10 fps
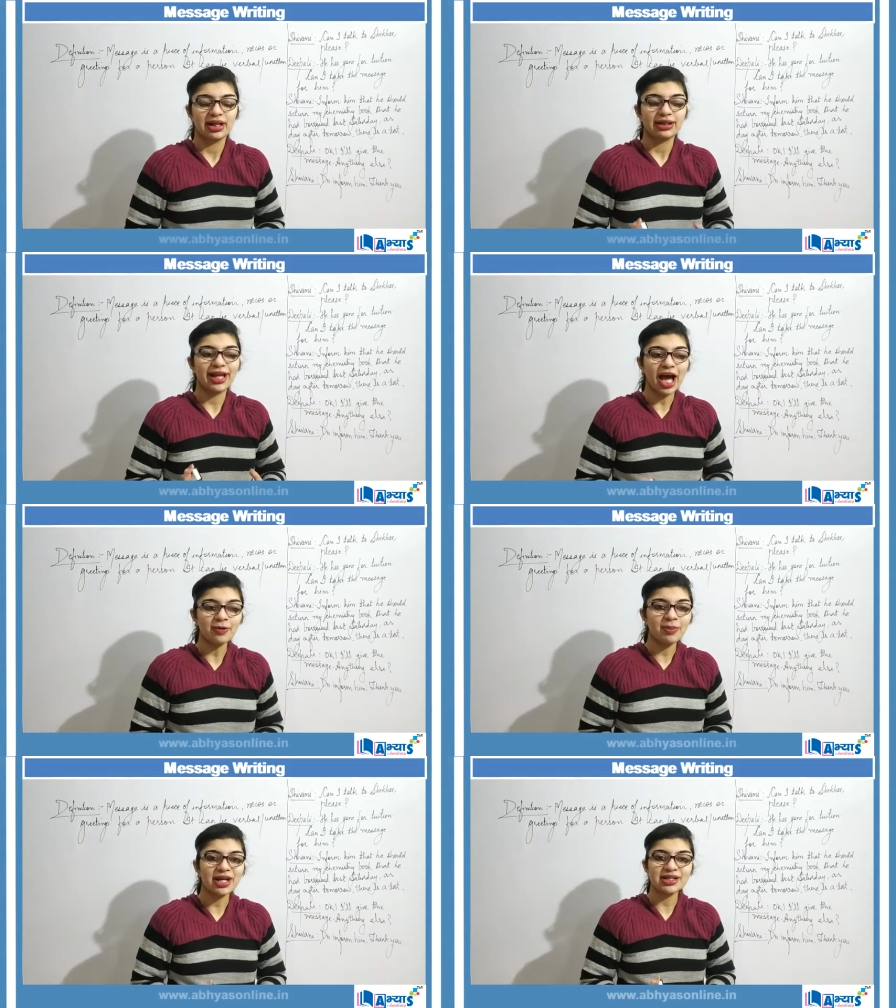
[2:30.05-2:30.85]

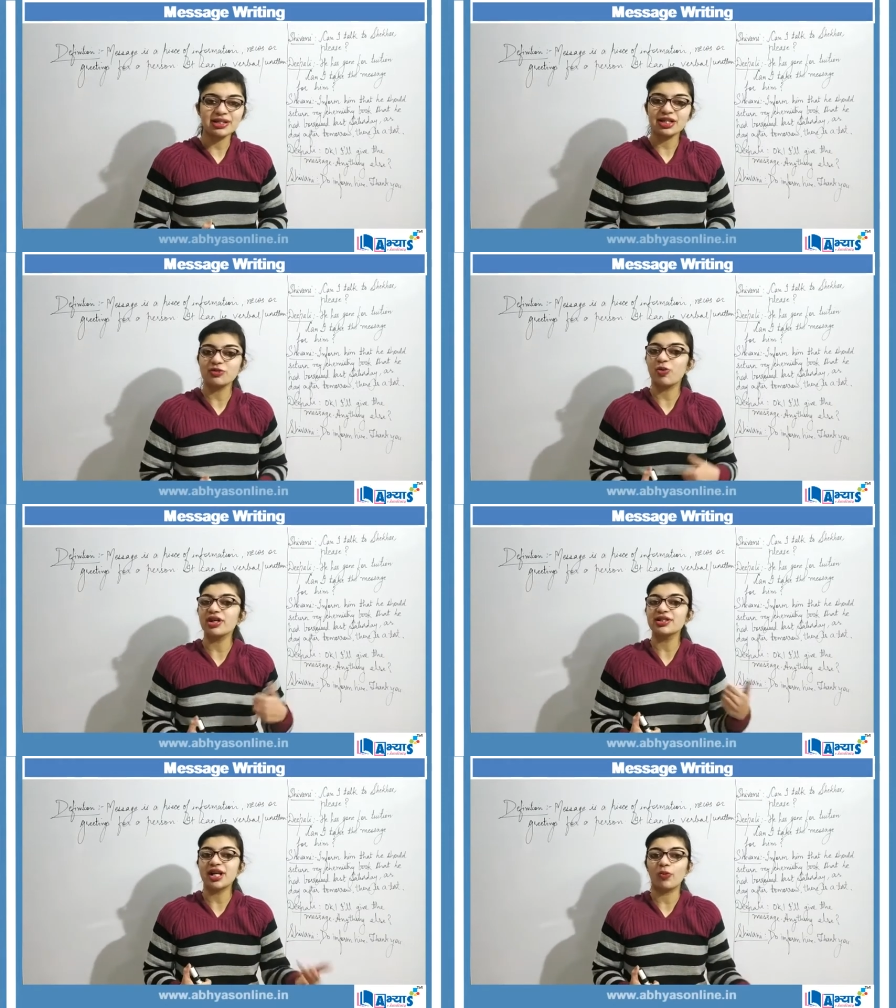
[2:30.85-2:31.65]
that message is
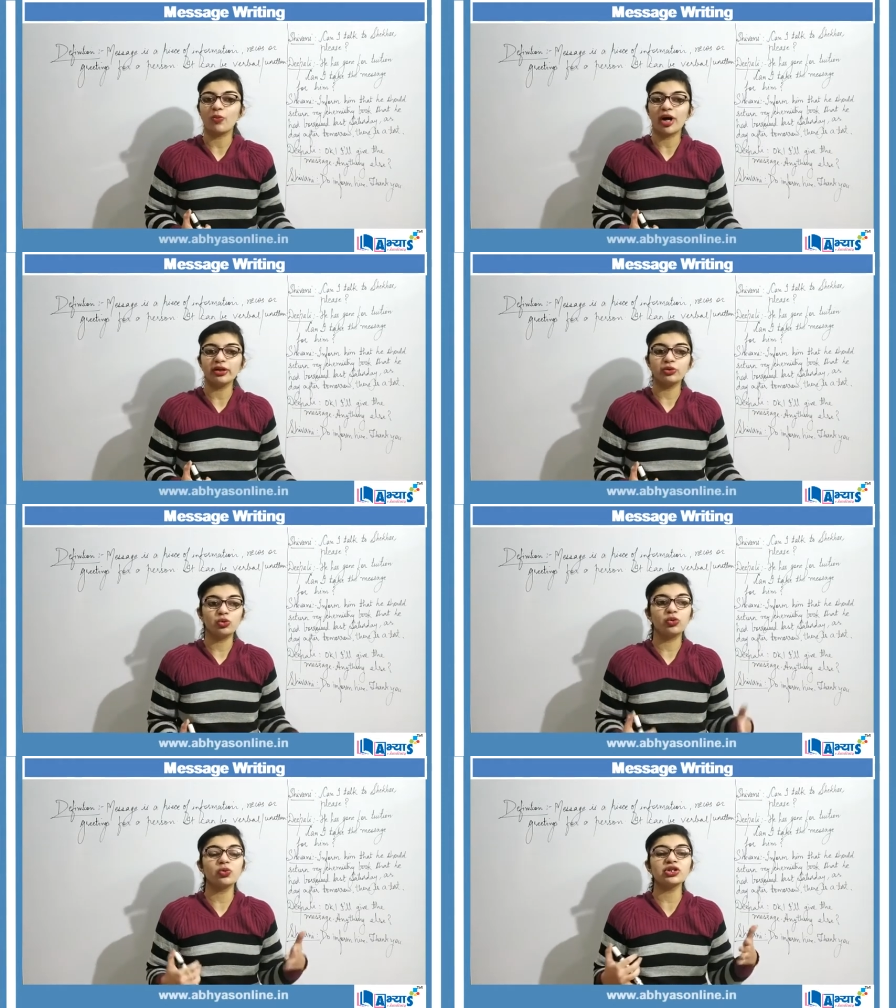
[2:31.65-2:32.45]
for someone
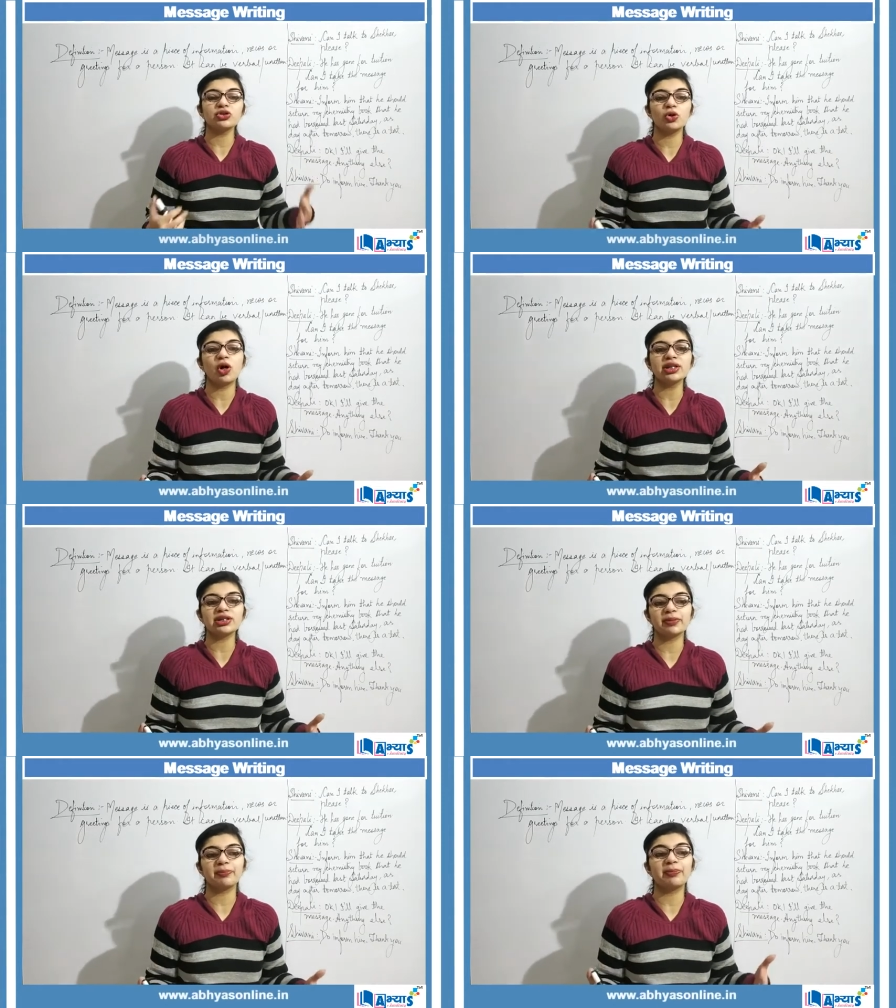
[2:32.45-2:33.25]
who is
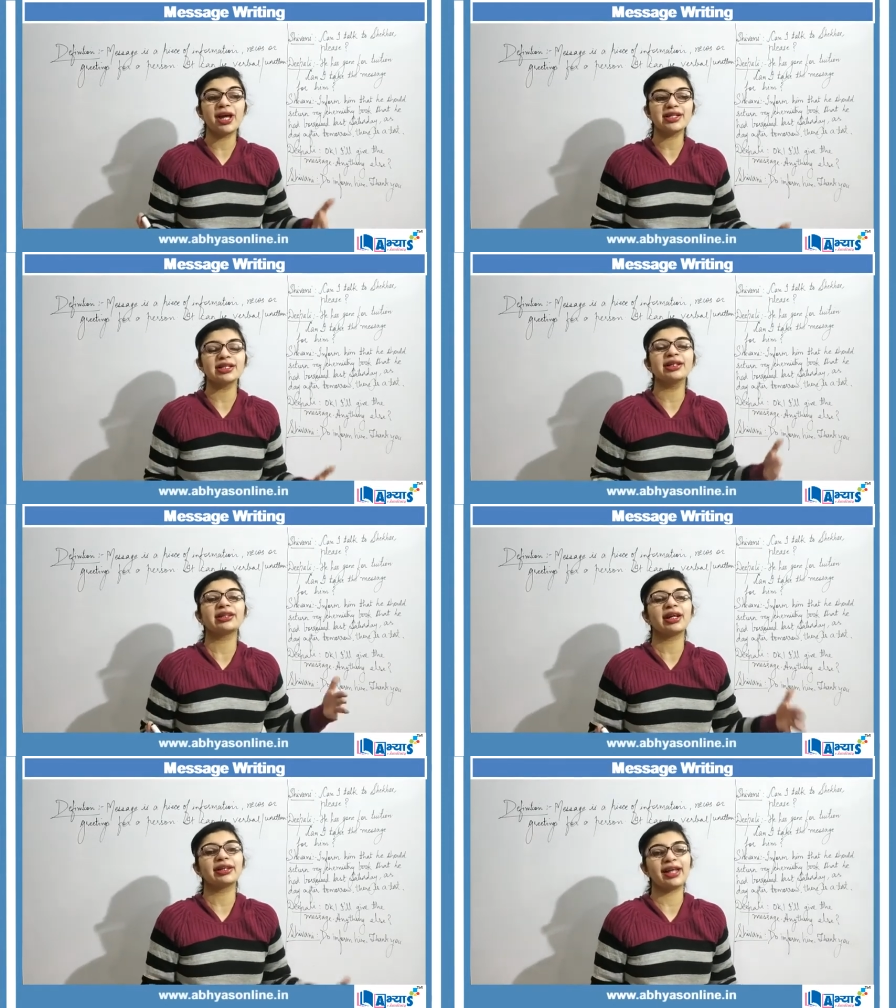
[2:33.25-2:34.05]
not present
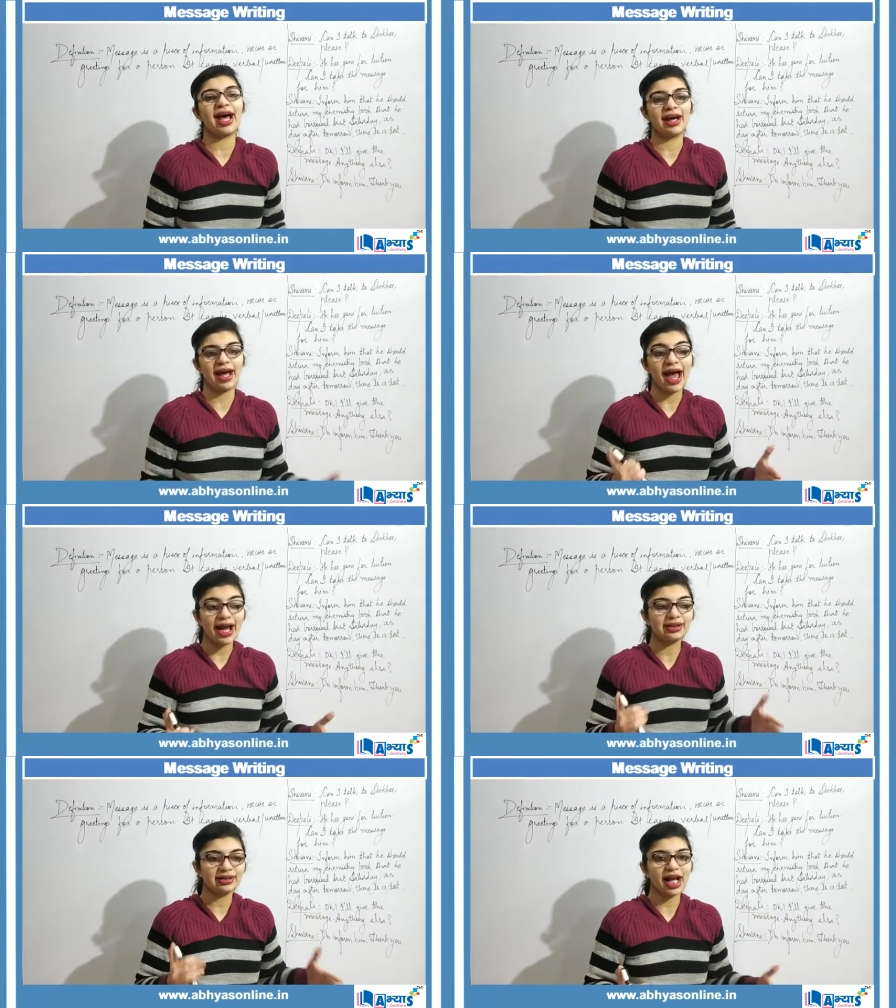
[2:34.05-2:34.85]

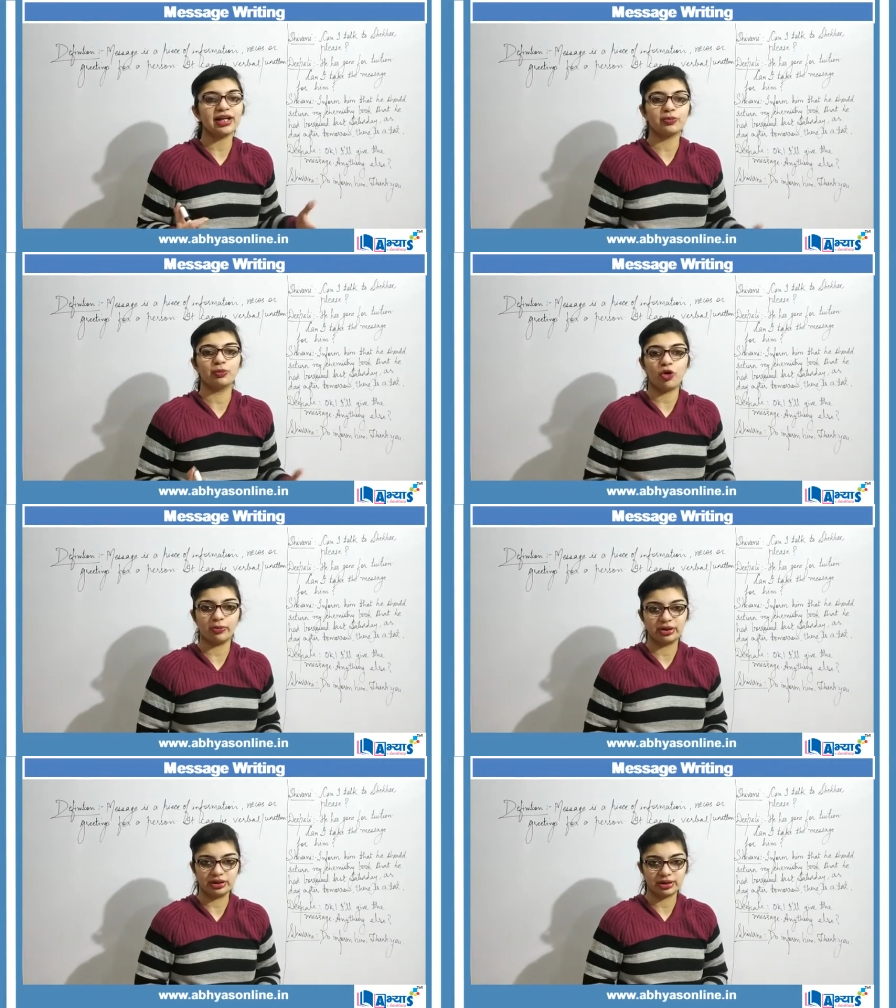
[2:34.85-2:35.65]
at that
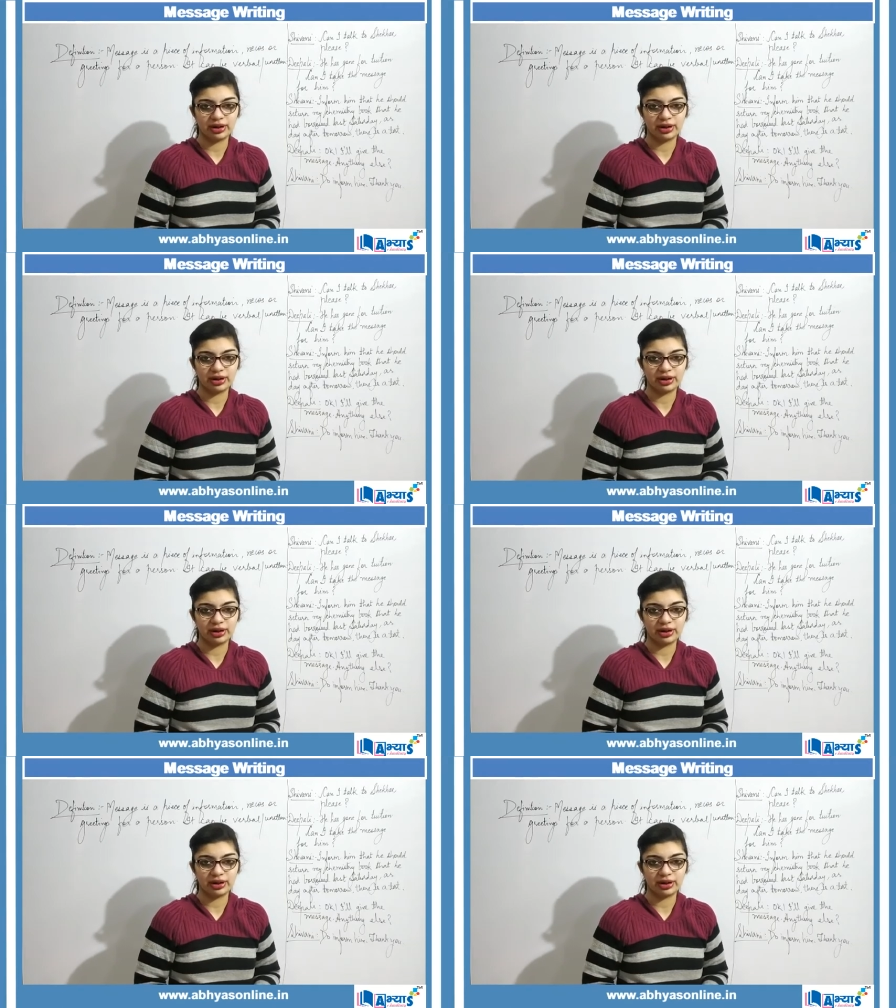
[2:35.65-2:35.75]
moment.